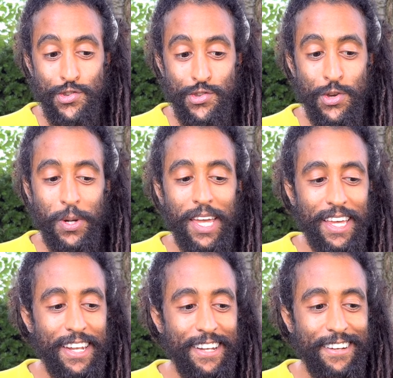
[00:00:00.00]
You
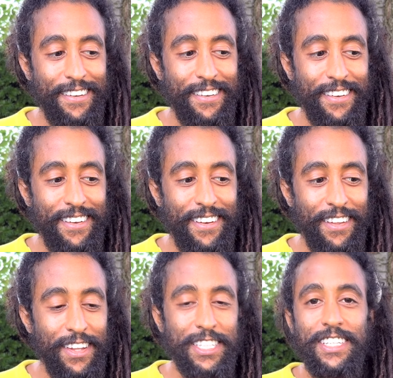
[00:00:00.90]
can
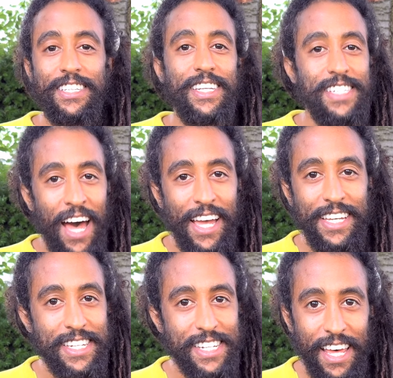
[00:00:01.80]
listen to the
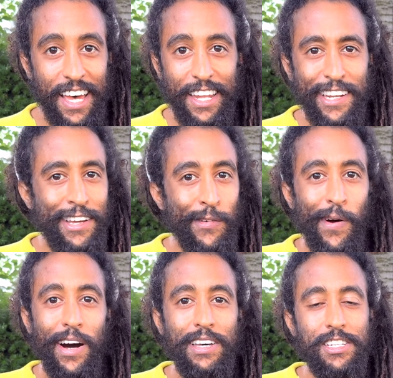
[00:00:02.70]
science that,
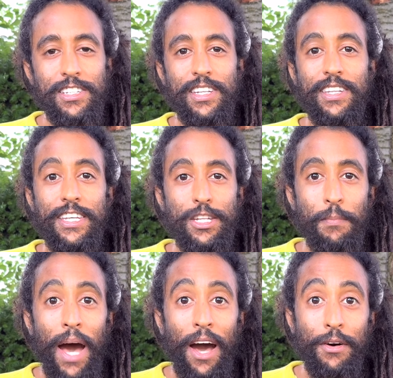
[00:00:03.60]
well, it's just in this
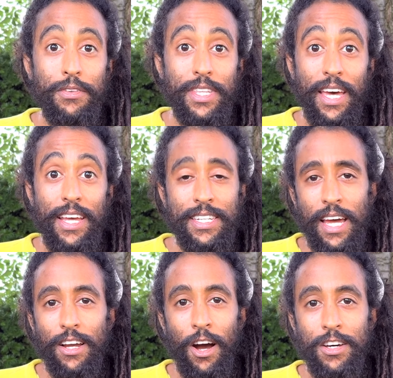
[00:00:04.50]
amount that it's
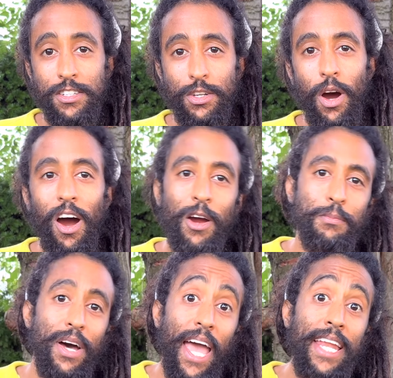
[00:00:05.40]
not causing you harm,
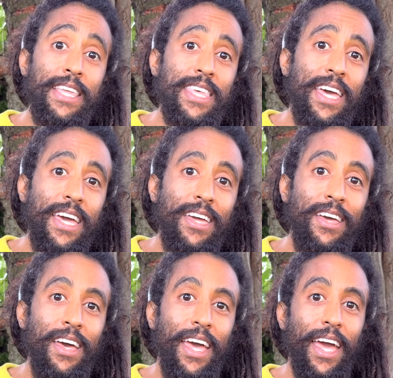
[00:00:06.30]
but anything
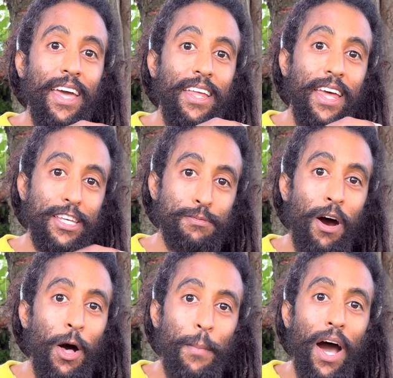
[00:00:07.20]
in a
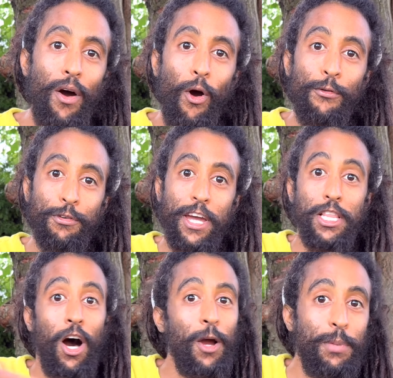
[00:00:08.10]
small amount over a
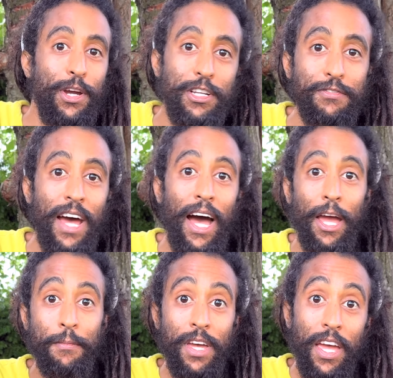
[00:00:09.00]
long period of
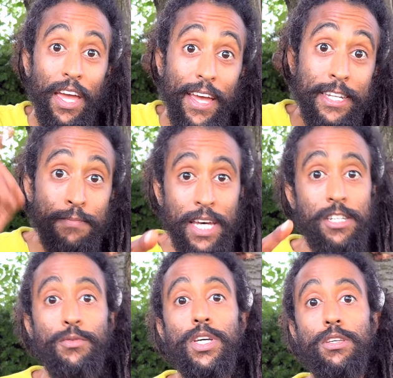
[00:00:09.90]
time is
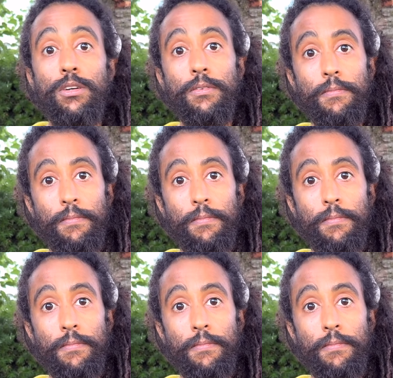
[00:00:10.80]
messing with you.